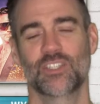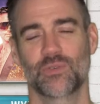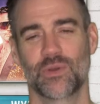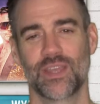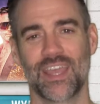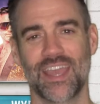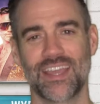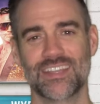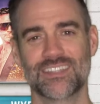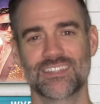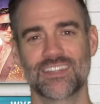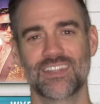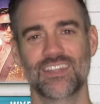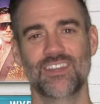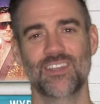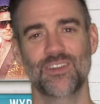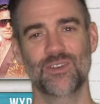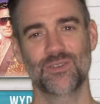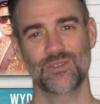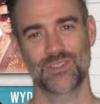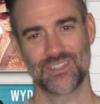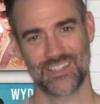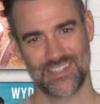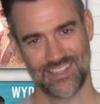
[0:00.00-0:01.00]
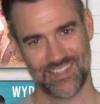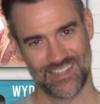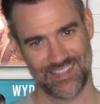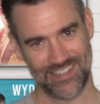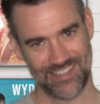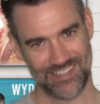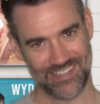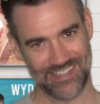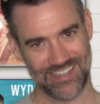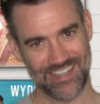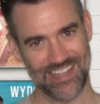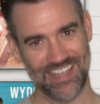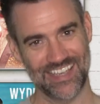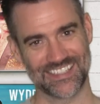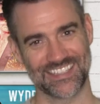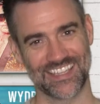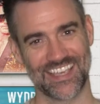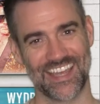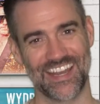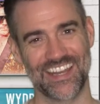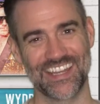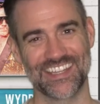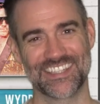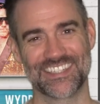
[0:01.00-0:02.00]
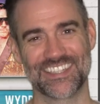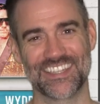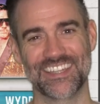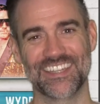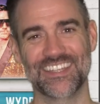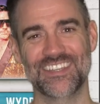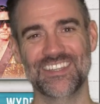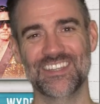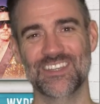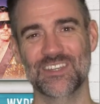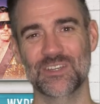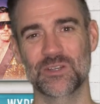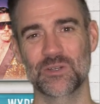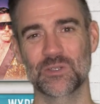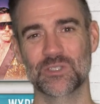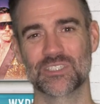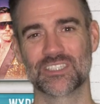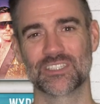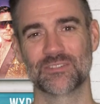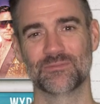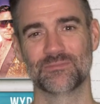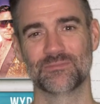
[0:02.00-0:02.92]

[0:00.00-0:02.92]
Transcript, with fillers: Shall we get into the news? Let's get into the news.